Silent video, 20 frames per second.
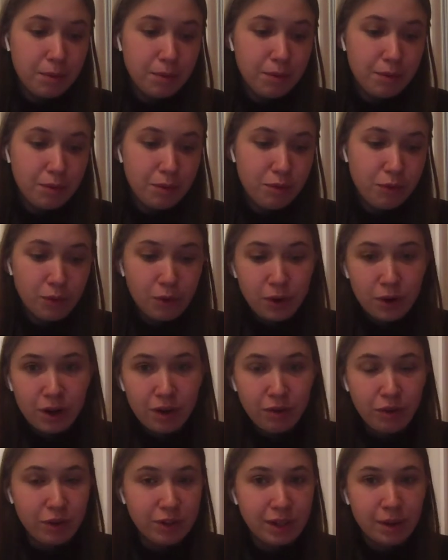
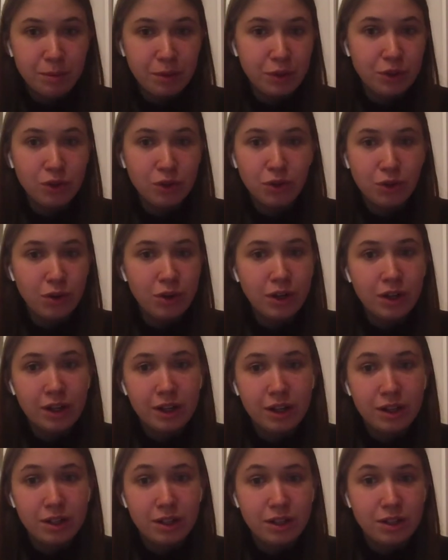For example, New York,
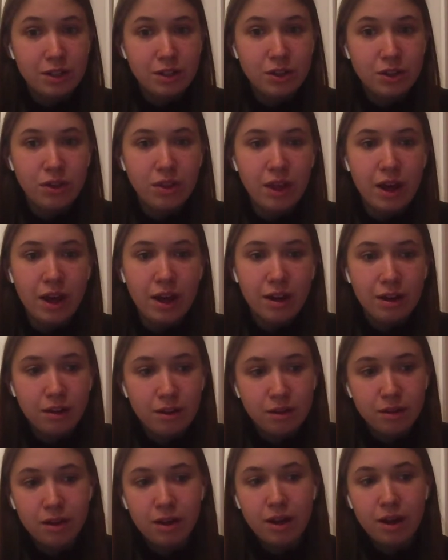it's not that
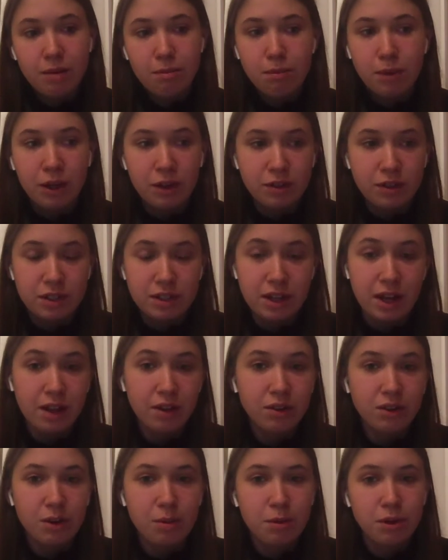big of a
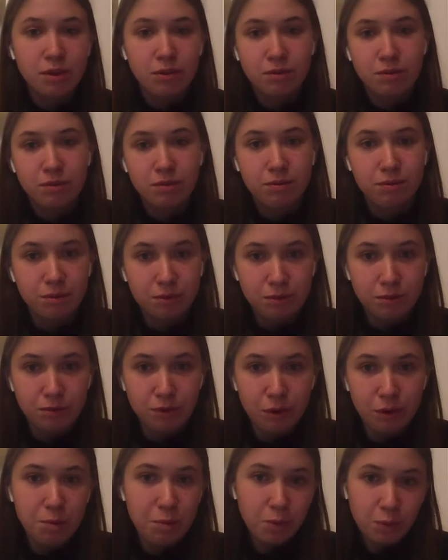salary, but
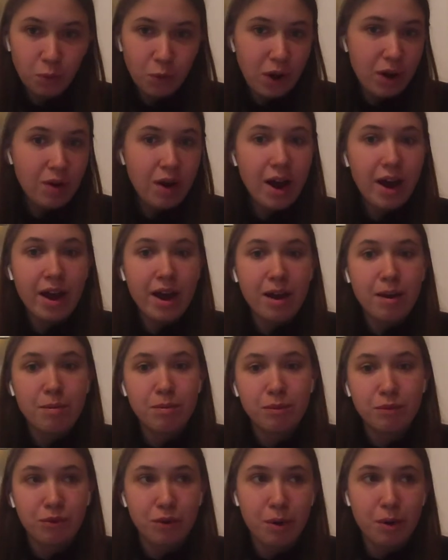from where I
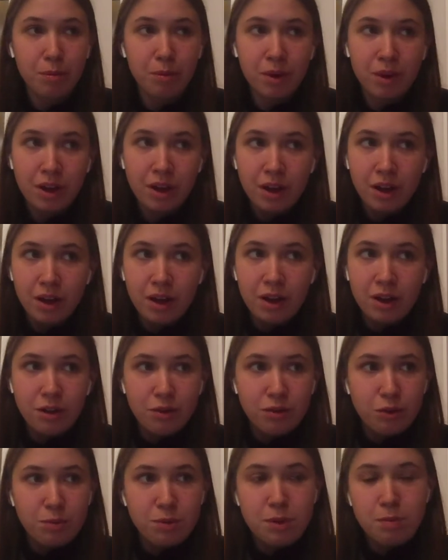am,
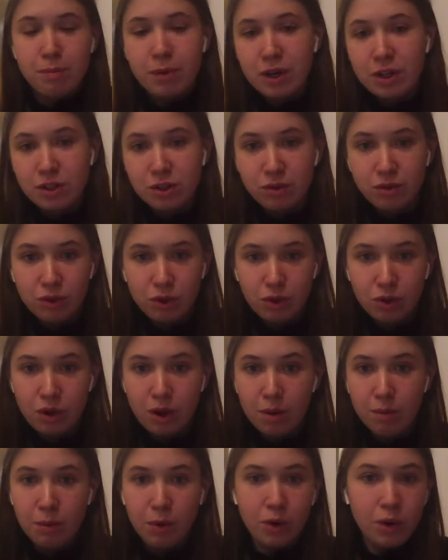from some parts of
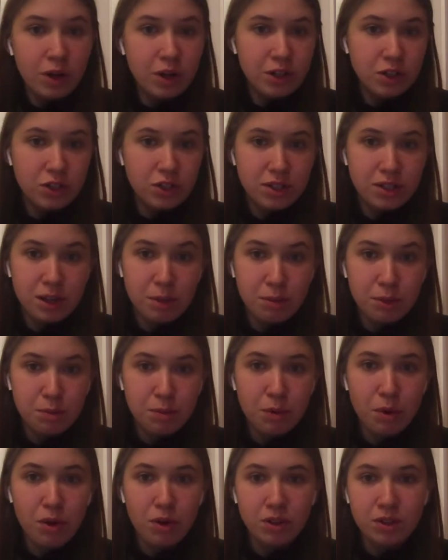Europe or just some
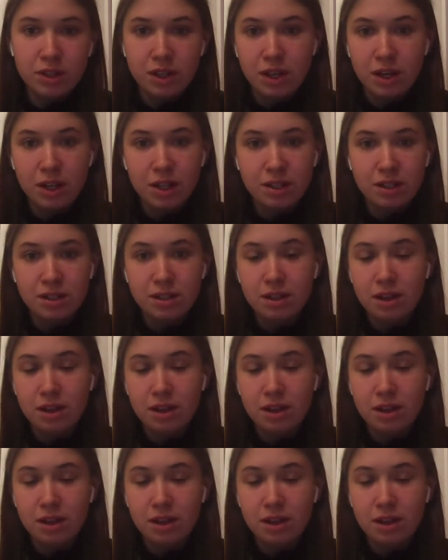small cities,